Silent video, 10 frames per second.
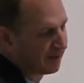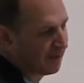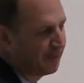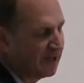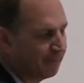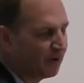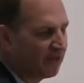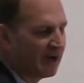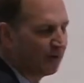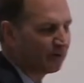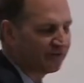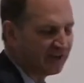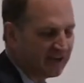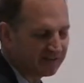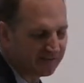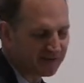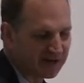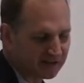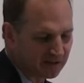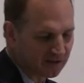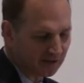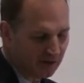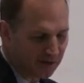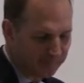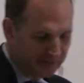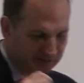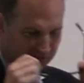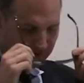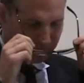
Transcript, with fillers: The people that were sanctified could go up into